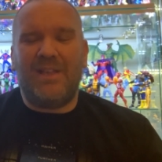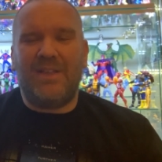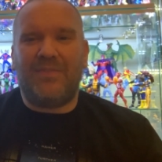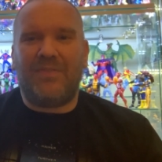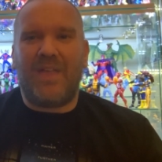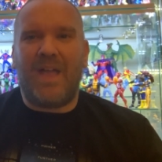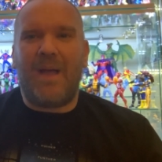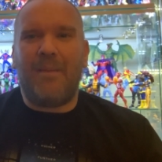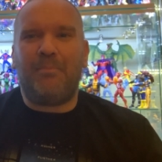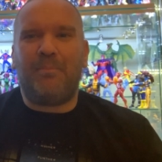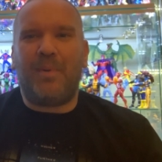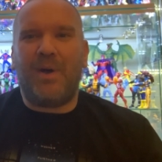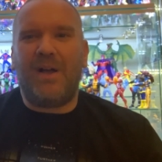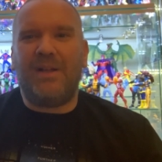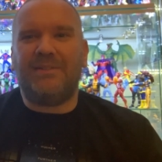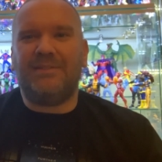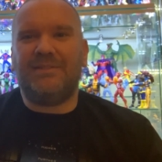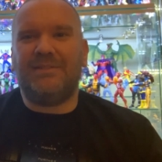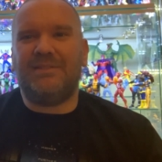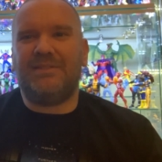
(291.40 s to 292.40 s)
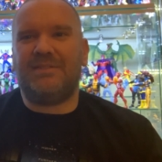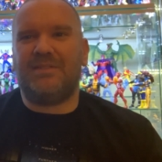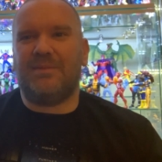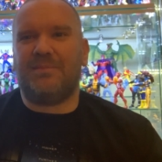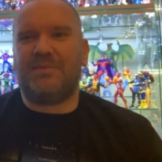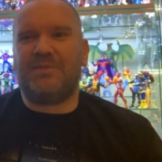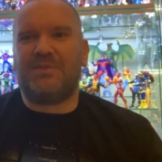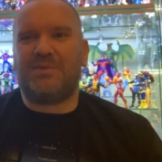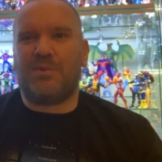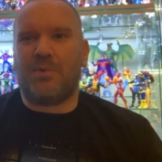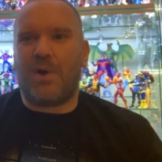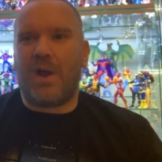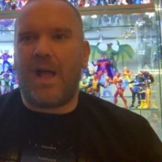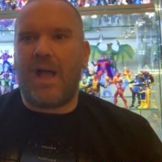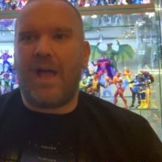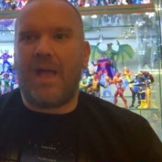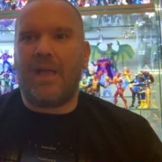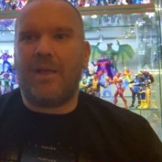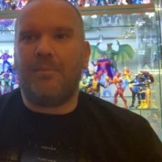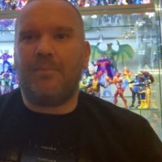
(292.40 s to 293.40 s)
hit that button,
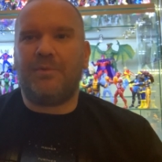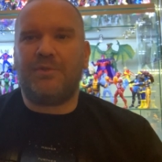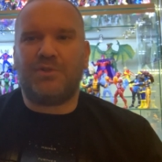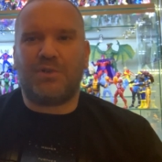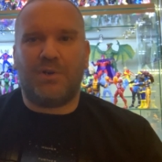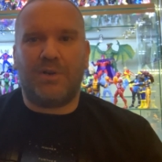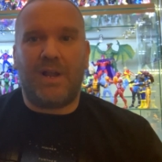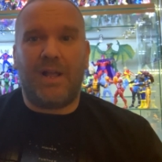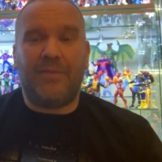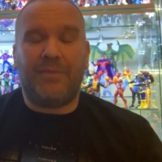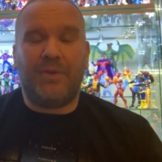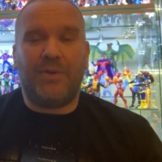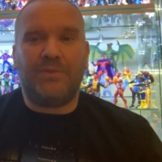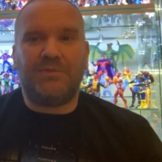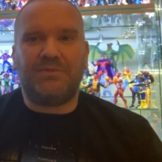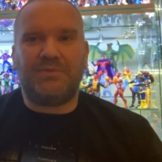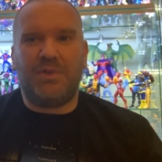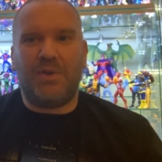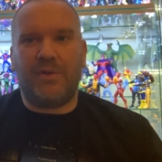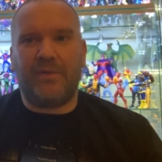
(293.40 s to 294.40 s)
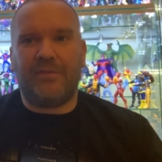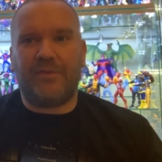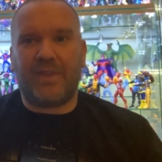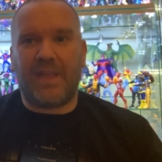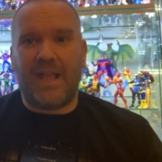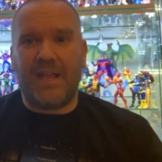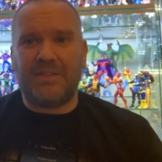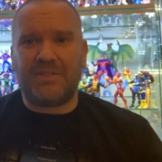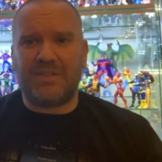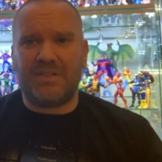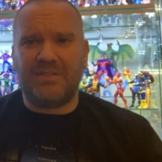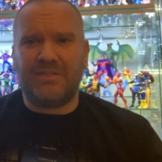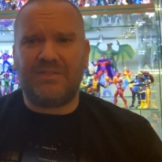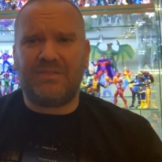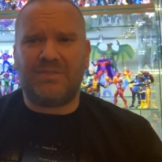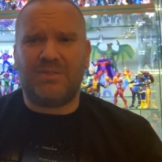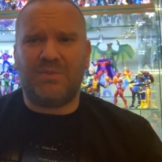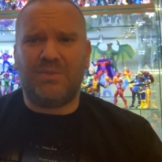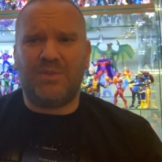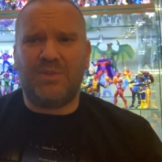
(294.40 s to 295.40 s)
subscribe, turn on those notifications
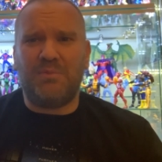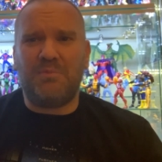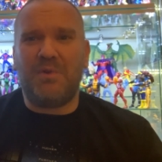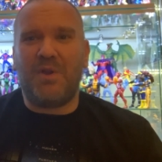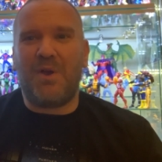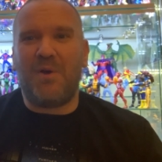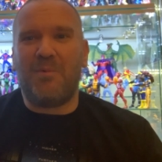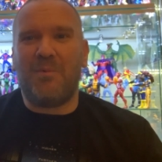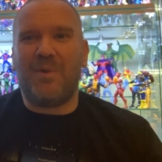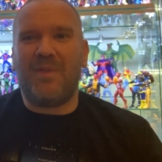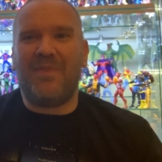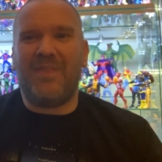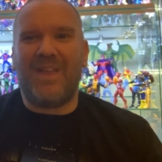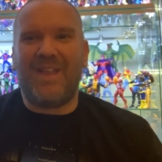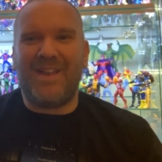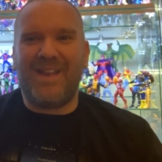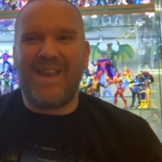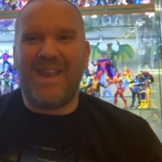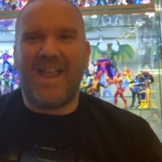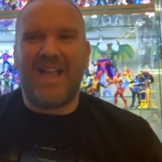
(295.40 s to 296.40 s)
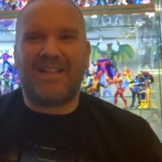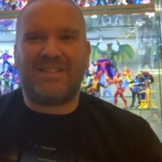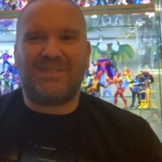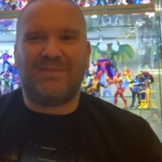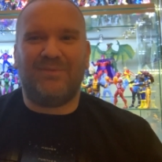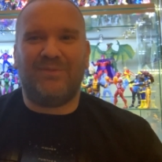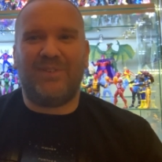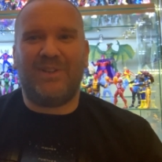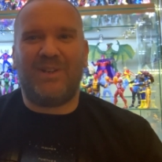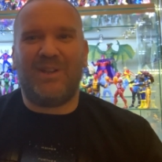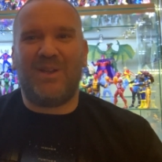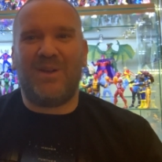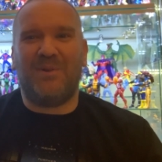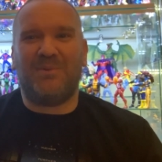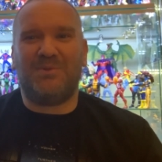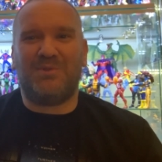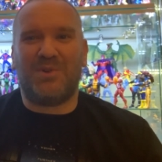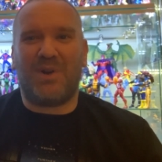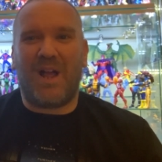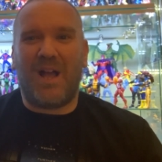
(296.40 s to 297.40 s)
so you know when the next video
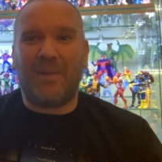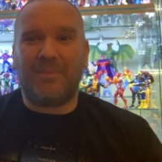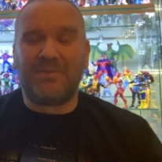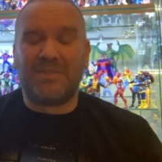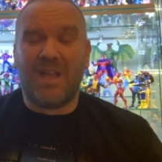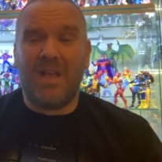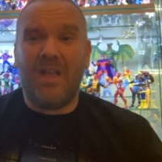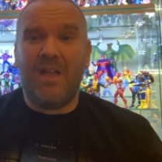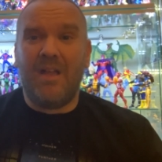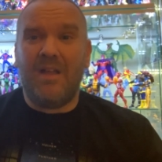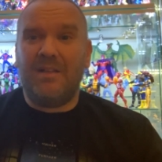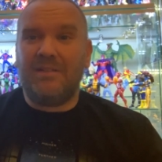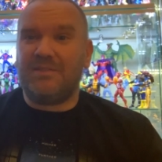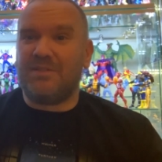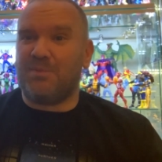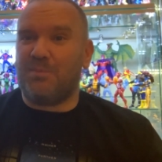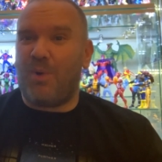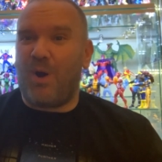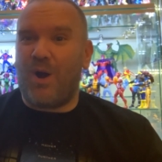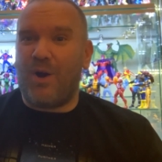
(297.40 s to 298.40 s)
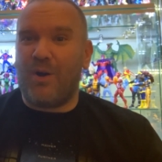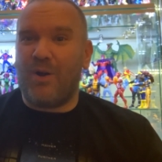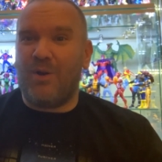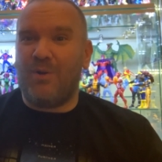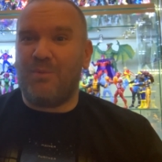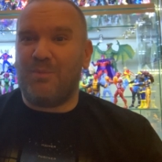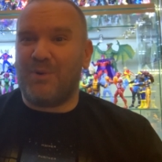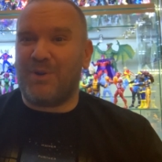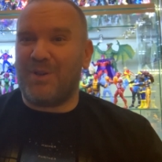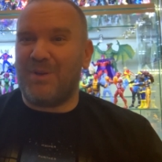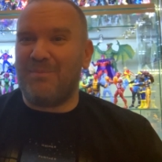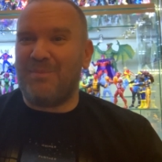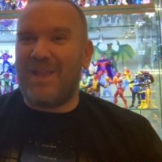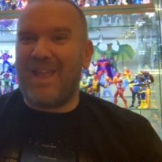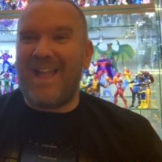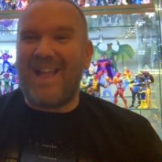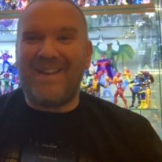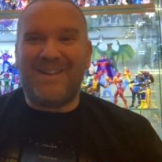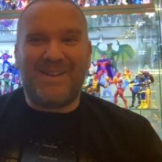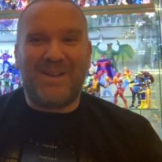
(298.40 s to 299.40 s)
drops. Tomorrow, we're going to be
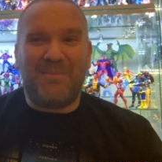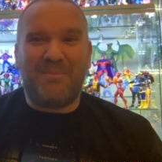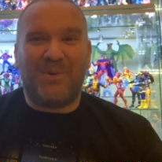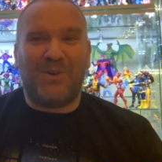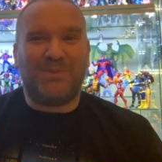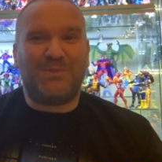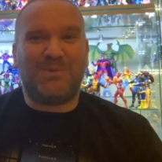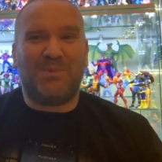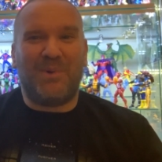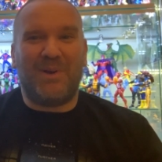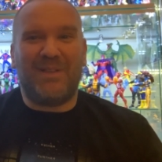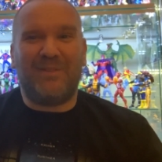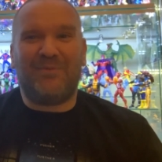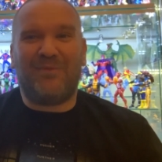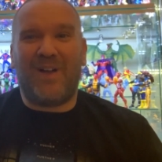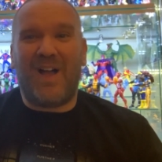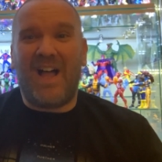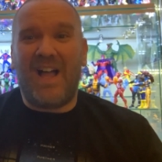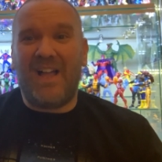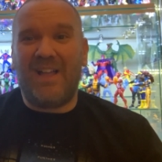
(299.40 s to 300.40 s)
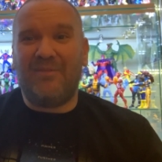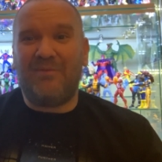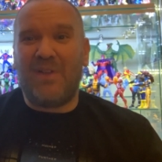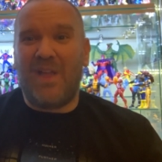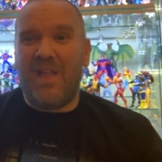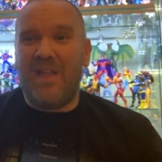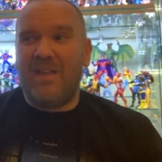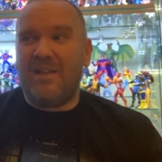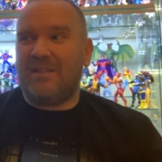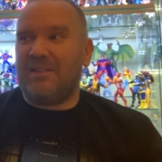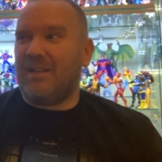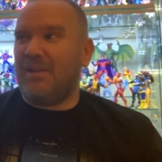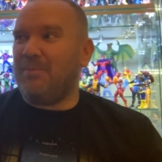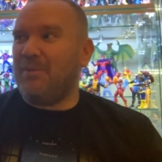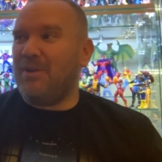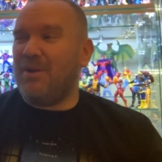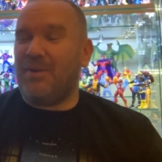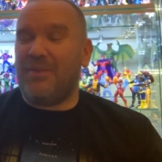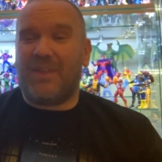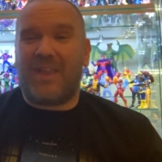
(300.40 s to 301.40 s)
at number twenty-five. Let me
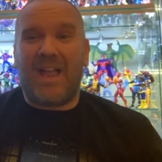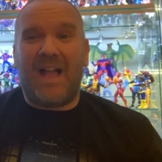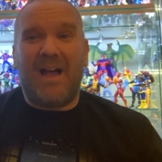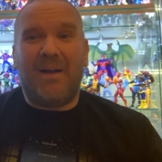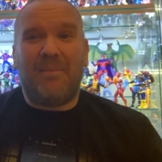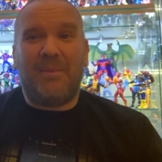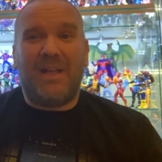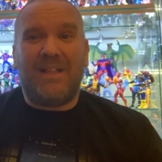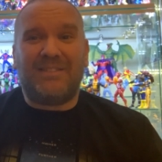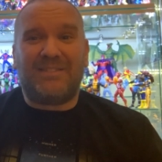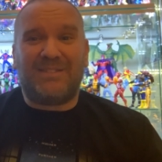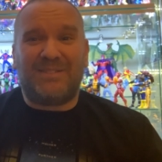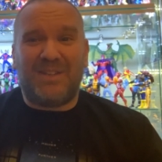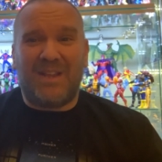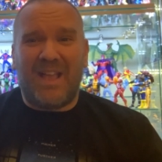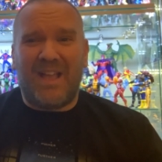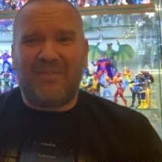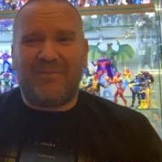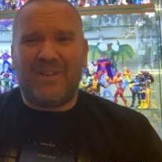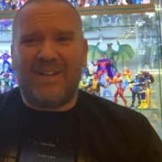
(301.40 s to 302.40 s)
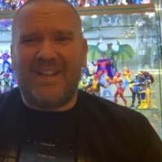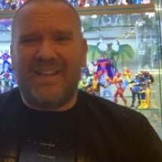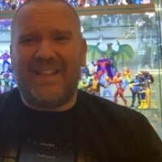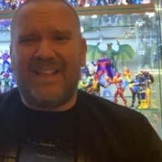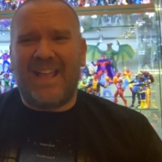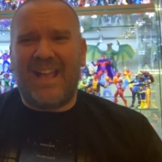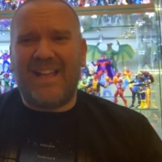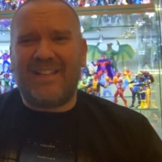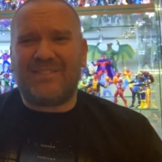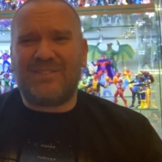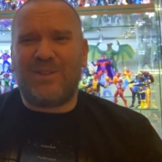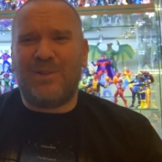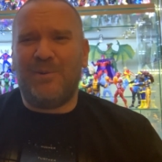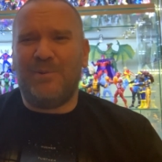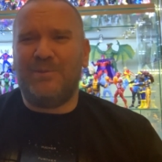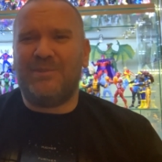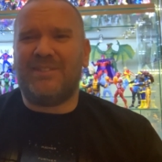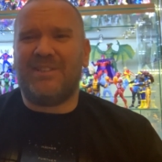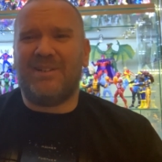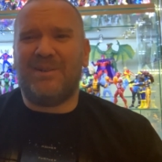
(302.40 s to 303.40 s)
know in the comments, do you have any guess
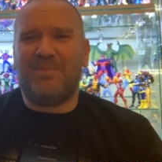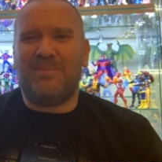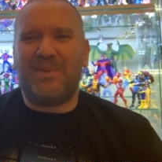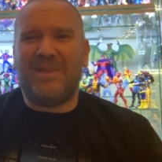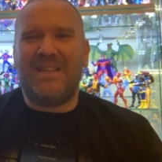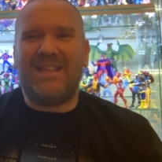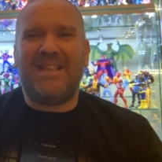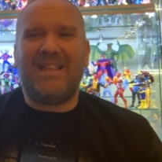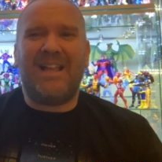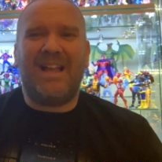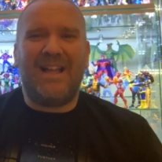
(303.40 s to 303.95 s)
who's going to be